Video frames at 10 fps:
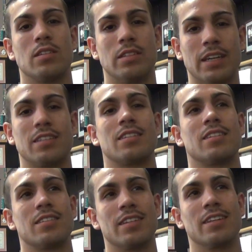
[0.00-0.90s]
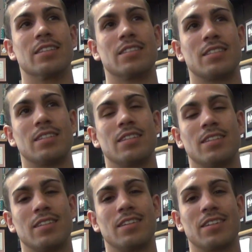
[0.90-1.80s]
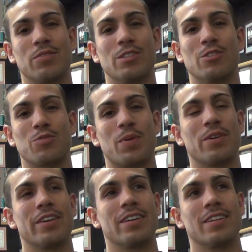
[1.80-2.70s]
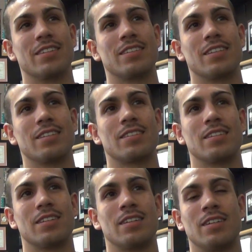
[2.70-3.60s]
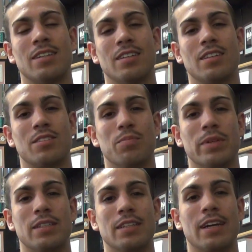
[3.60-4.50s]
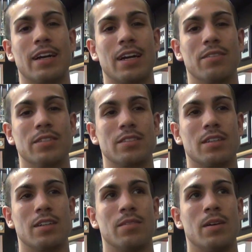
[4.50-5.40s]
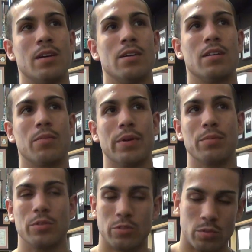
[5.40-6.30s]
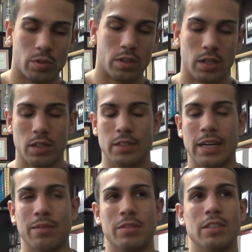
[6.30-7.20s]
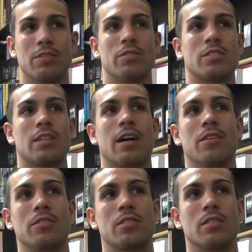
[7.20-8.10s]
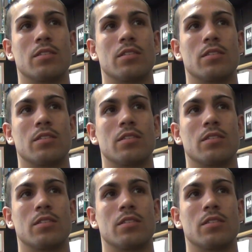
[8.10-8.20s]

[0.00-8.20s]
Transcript: Yes, that is. Even in sparring, That's a big thing I have is I'm able to adapt to different styles.